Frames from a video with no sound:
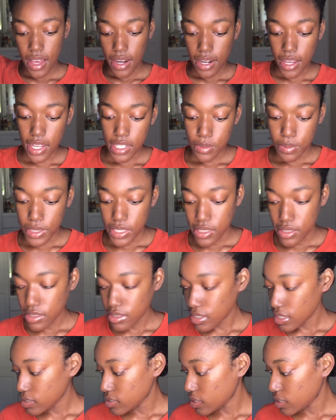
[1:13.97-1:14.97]
and it has been
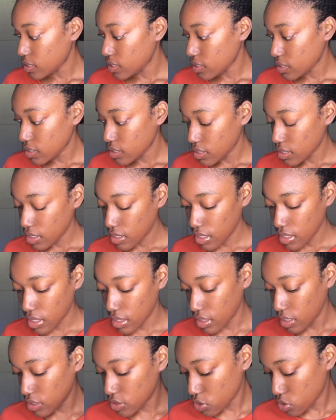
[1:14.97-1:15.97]
sitting
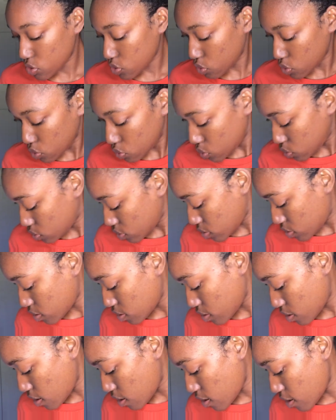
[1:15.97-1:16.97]
in these two
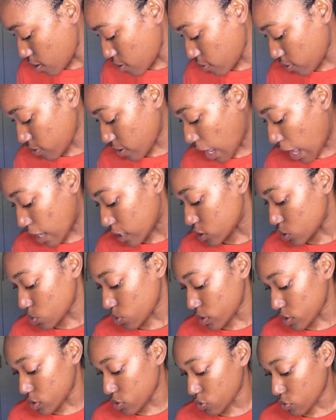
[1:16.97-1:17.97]
flat
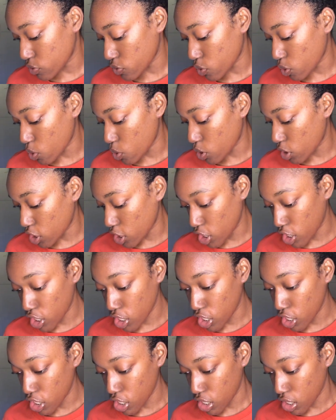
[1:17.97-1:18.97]
twists
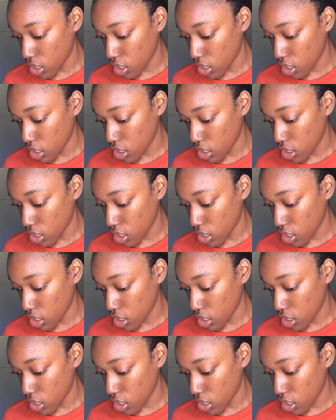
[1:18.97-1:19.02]
for